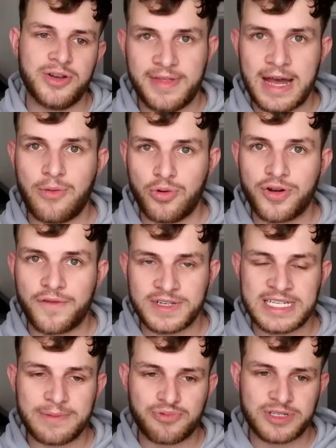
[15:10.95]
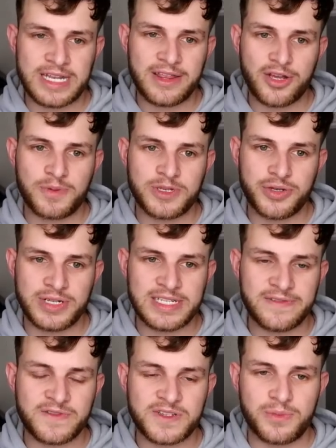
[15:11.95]
That would obviously present the
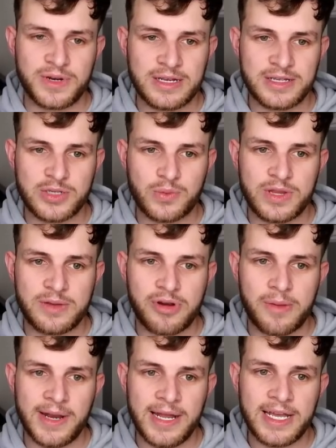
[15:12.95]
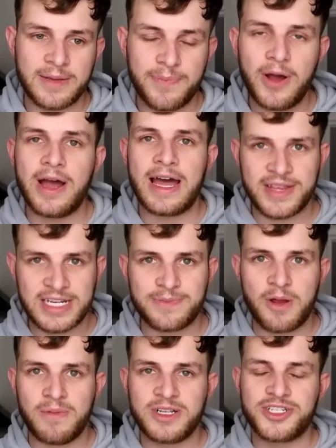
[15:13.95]
opportunity for someone else to win the Premier League. But at this
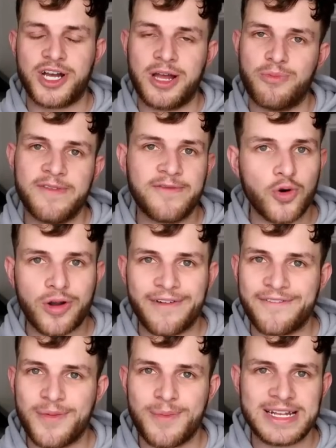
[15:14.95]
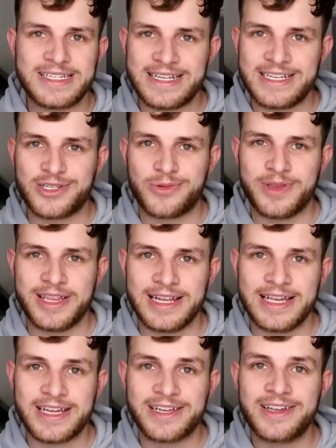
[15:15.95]
moment in time, we've all gone for Man City to win the
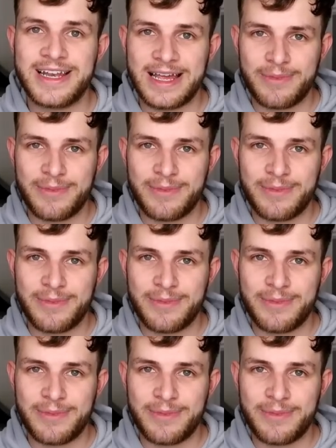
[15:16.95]
league. Let